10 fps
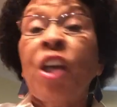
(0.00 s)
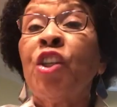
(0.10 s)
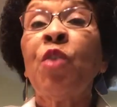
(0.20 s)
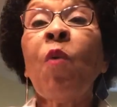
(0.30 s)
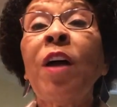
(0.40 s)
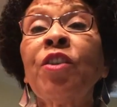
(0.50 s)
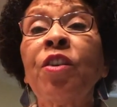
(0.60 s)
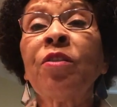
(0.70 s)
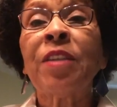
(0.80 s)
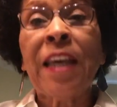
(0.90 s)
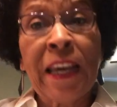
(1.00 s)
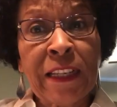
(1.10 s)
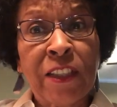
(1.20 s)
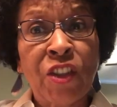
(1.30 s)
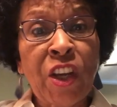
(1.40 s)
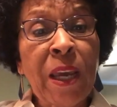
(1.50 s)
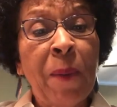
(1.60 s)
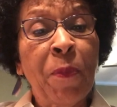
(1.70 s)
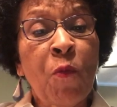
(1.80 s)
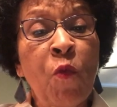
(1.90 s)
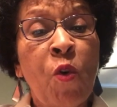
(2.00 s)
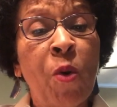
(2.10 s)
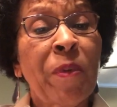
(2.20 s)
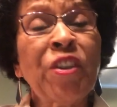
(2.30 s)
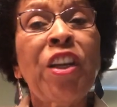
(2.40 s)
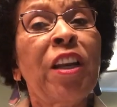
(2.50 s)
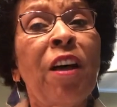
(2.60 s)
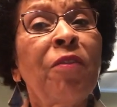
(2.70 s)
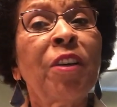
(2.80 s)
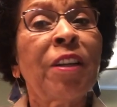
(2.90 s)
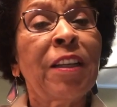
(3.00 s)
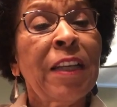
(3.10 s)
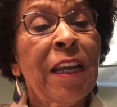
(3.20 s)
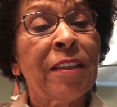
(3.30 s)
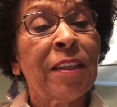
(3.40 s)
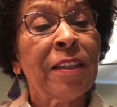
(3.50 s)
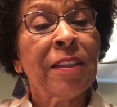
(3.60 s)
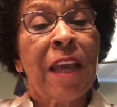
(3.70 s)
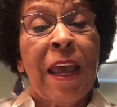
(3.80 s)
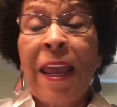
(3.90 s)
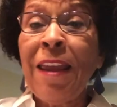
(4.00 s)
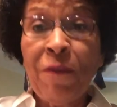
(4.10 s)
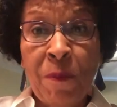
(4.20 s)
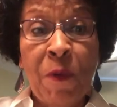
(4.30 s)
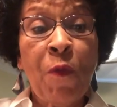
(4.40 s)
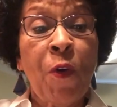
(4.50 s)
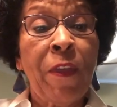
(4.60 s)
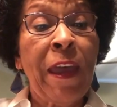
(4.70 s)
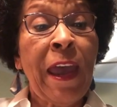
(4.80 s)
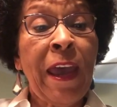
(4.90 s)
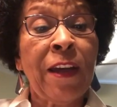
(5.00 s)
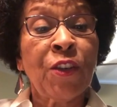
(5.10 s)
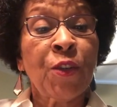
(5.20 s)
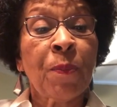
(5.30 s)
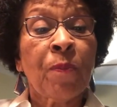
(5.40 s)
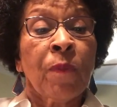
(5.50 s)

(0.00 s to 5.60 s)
She watched those eggs and she kept them warm, and she loved her little nestlings even before they hatched.